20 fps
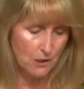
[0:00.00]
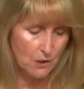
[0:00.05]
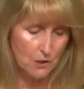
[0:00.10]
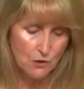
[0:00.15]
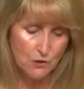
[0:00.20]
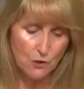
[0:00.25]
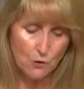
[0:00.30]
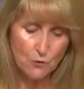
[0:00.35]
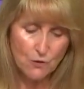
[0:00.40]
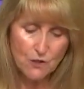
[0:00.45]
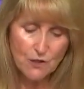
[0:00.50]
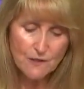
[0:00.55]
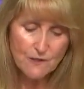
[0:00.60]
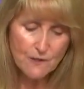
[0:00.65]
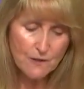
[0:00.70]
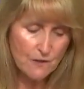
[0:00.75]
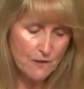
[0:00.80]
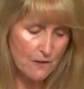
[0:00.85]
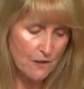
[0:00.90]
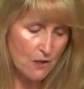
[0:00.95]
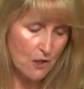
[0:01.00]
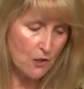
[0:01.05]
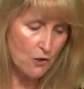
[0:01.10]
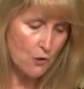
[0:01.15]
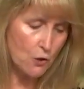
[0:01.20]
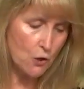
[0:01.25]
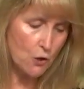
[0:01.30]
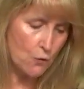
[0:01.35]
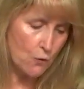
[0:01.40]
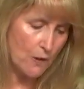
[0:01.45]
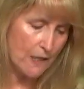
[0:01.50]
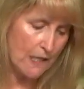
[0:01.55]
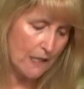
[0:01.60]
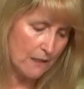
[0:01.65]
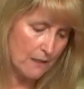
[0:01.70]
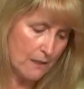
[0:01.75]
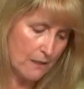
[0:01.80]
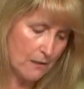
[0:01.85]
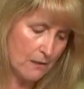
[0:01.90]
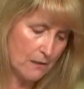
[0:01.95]
So this is another
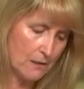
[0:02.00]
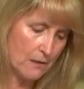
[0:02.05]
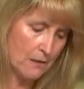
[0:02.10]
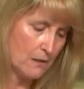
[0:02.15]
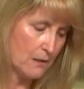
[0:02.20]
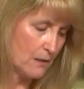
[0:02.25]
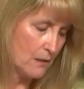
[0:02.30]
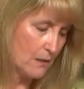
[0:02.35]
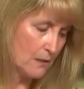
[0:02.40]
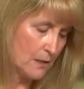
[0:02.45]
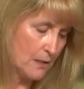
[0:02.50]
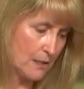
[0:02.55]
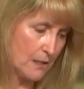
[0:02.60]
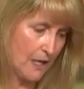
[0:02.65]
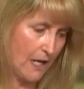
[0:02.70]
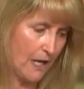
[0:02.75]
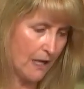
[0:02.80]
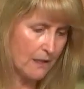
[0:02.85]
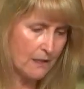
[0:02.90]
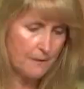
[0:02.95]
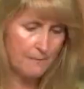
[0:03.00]
great snack.